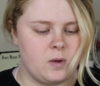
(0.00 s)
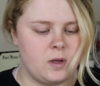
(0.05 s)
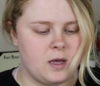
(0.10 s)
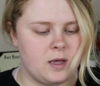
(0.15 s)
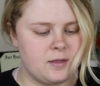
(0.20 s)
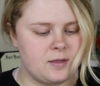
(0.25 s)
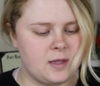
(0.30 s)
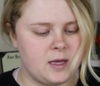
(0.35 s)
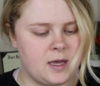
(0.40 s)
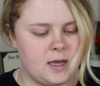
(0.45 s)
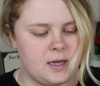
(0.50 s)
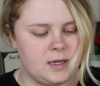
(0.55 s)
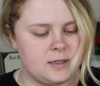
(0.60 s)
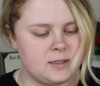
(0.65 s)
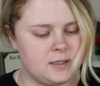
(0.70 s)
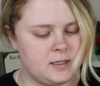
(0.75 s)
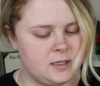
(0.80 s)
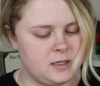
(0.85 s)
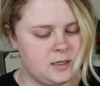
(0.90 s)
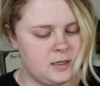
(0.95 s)
got
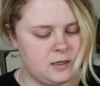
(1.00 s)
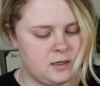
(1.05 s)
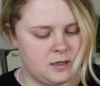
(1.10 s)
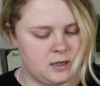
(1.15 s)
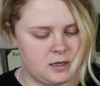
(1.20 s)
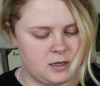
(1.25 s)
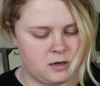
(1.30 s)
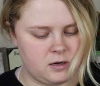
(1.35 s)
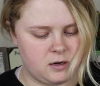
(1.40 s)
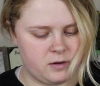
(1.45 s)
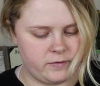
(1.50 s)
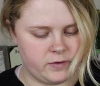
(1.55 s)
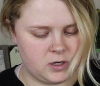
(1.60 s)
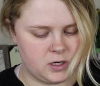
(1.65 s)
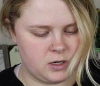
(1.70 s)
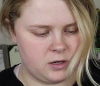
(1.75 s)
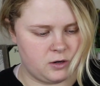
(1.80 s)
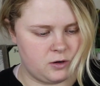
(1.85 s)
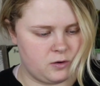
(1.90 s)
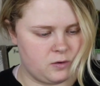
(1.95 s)
that. I don't even
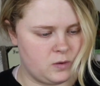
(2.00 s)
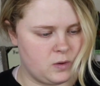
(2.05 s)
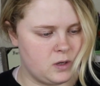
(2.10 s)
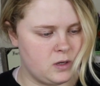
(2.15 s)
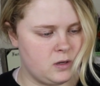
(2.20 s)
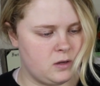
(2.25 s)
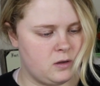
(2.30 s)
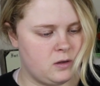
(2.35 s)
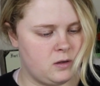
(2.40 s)
know.